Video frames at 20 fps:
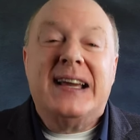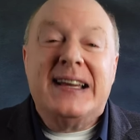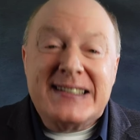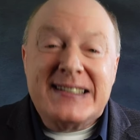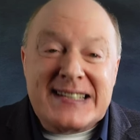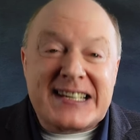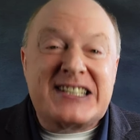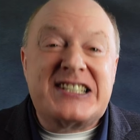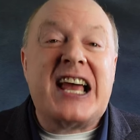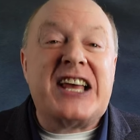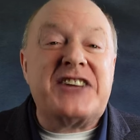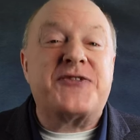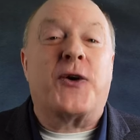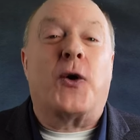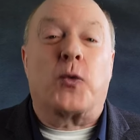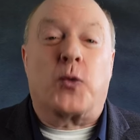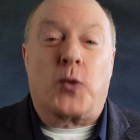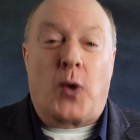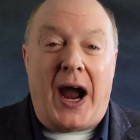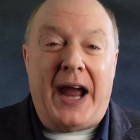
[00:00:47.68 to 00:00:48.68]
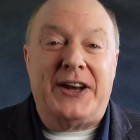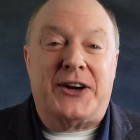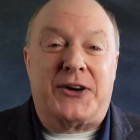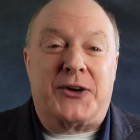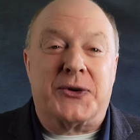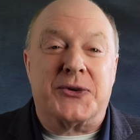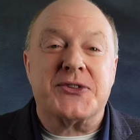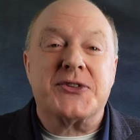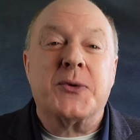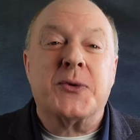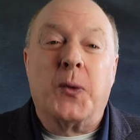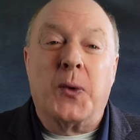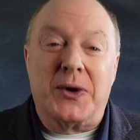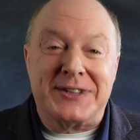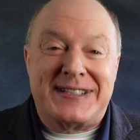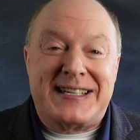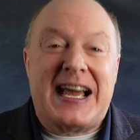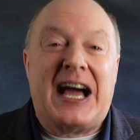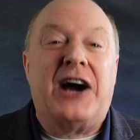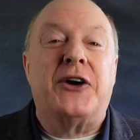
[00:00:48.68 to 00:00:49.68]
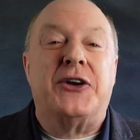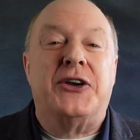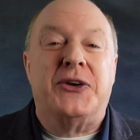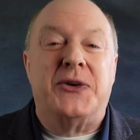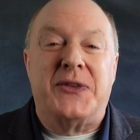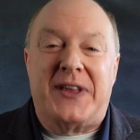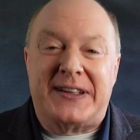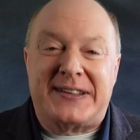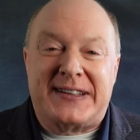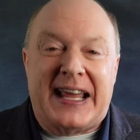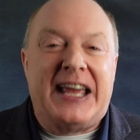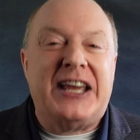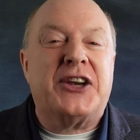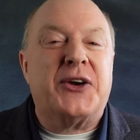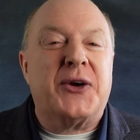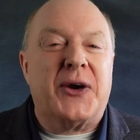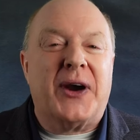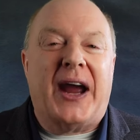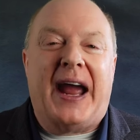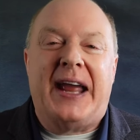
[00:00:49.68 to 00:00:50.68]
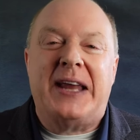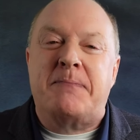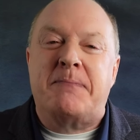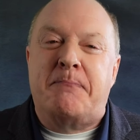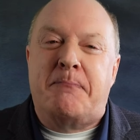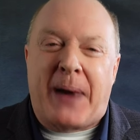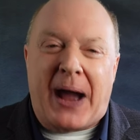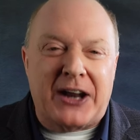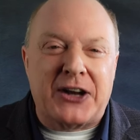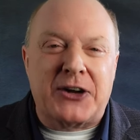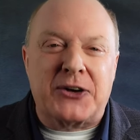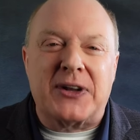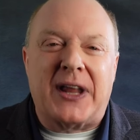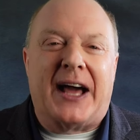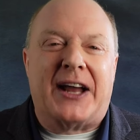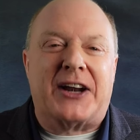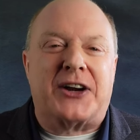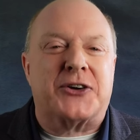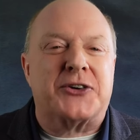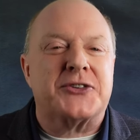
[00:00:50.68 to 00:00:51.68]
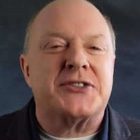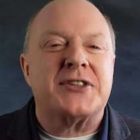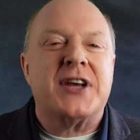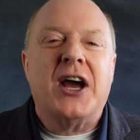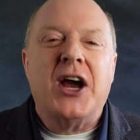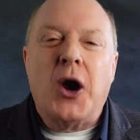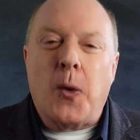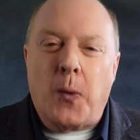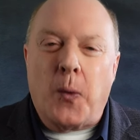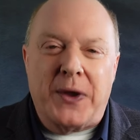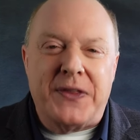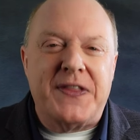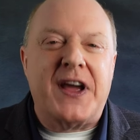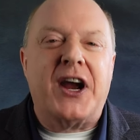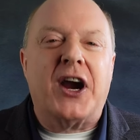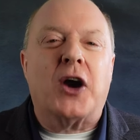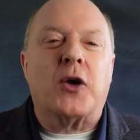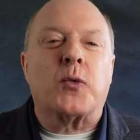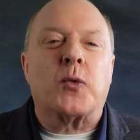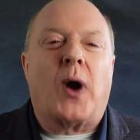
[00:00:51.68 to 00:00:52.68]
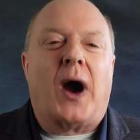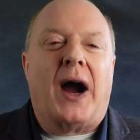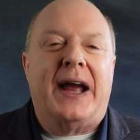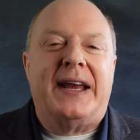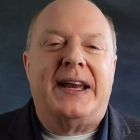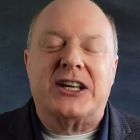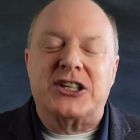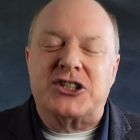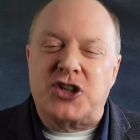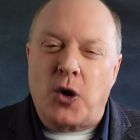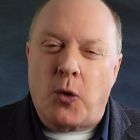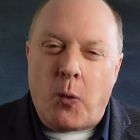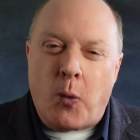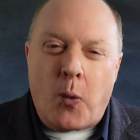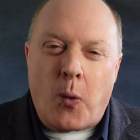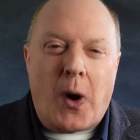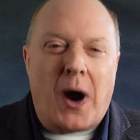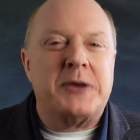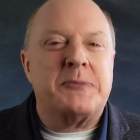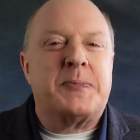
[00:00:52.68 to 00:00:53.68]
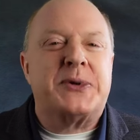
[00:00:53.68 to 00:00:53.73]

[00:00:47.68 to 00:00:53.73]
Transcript: Successful writers will tell you that they create better letters when they are writing to one